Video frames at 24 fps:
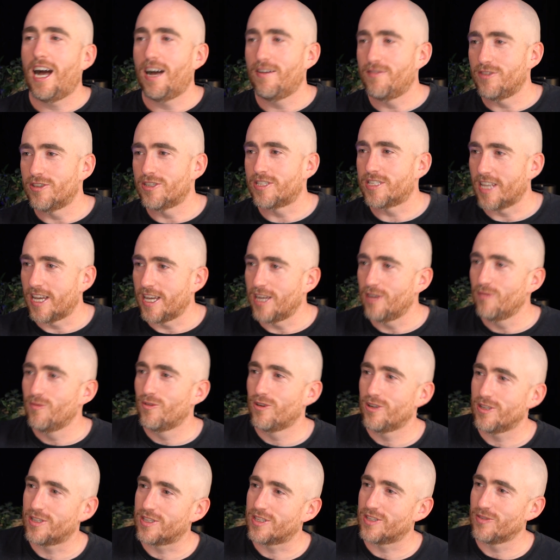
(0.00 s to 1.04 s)
Have you seen
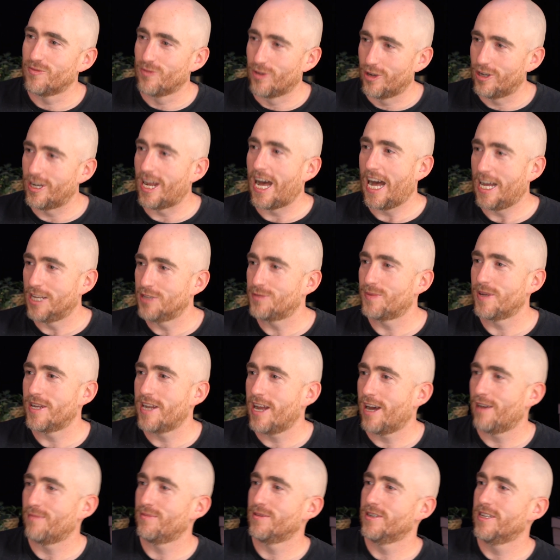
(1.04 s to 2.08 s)
what has been
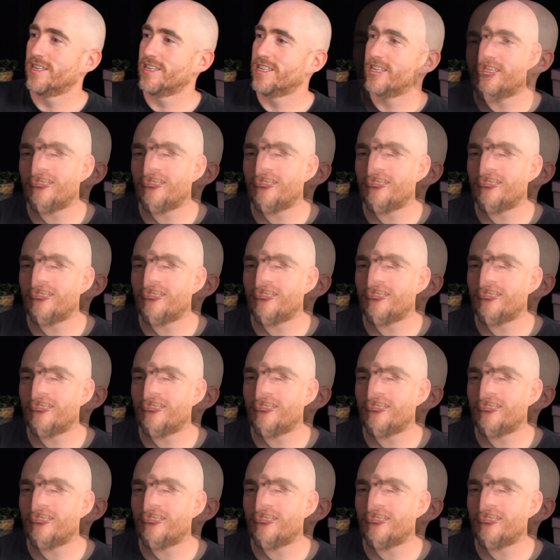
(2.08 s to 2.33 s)
happening?